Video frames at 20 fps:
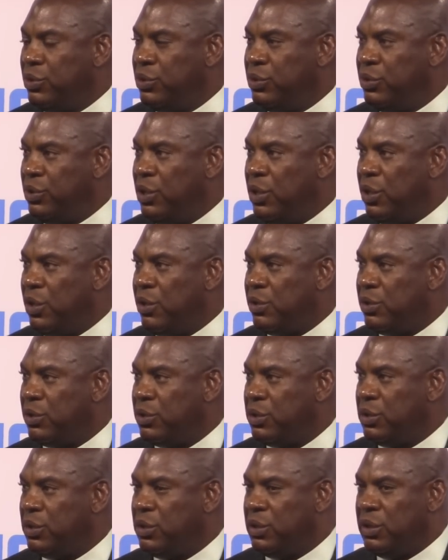You know,
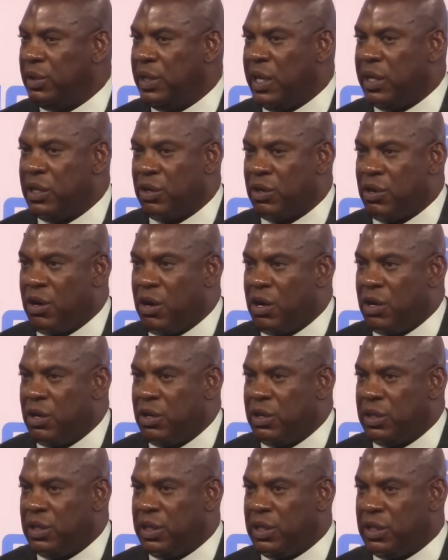Nathan
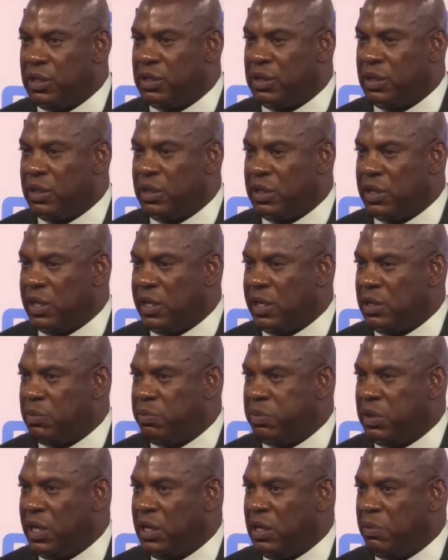Carter is has
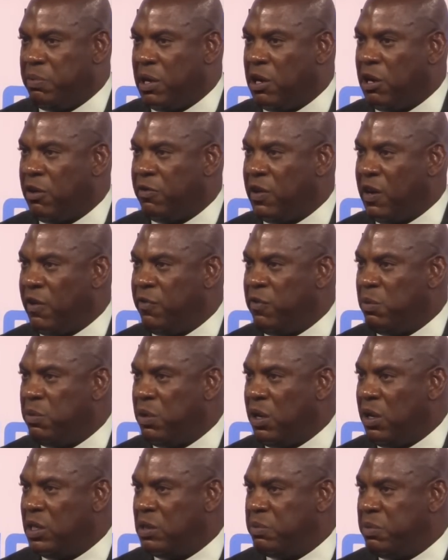played Power 5
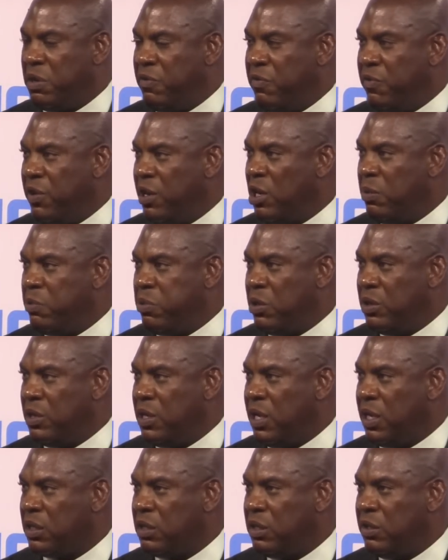football and has been very
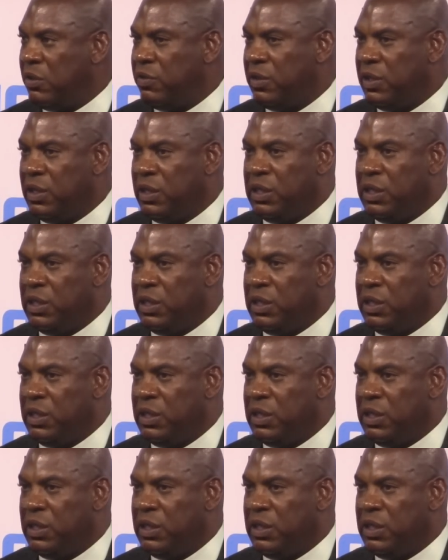productive.